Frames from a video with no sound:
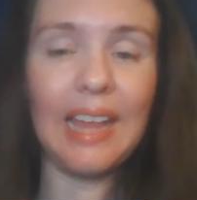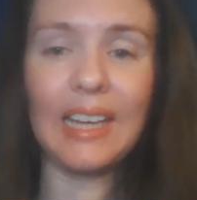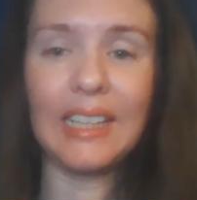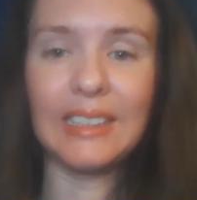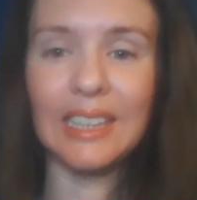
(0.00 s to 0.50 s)

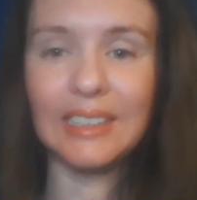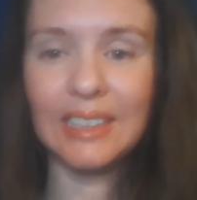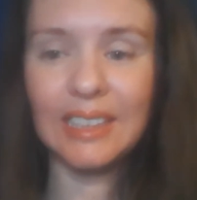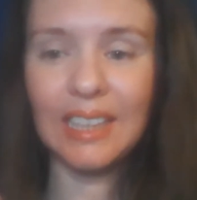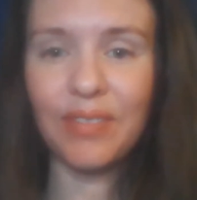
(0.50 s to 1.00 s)
that it
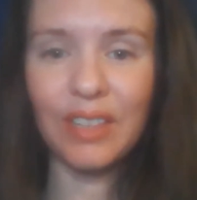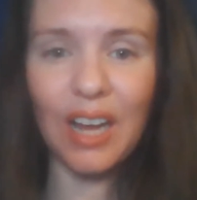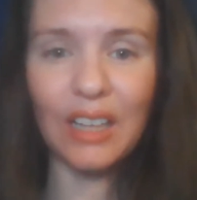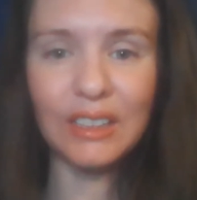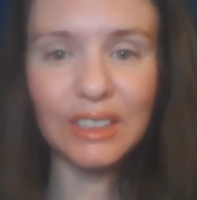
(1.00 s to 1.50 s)
doesn't live in
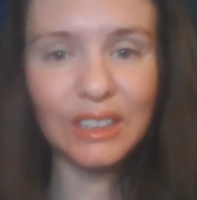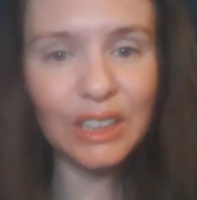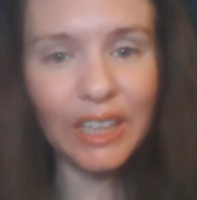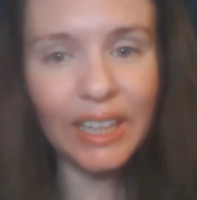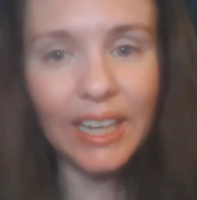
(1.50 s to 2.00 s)

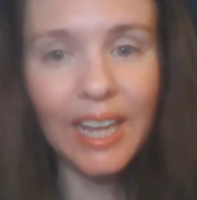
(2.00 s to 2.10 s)
oxygen,